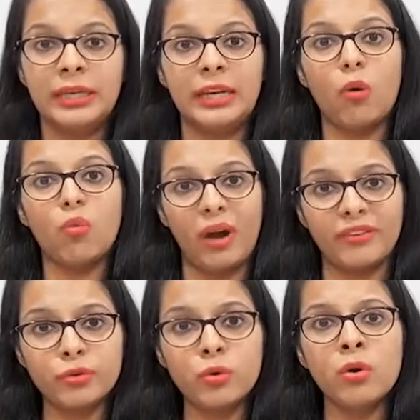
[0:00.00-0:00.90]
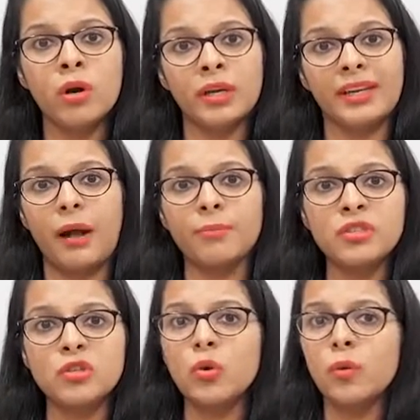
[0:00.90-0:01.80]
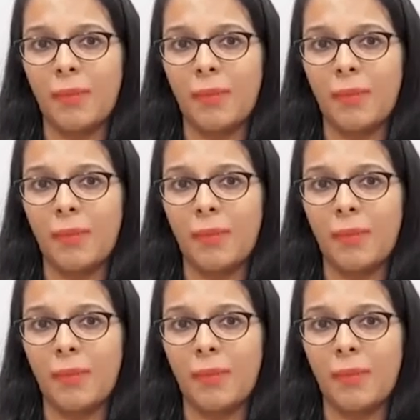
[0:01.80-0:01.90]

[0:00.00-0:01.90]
Now Vasu comes to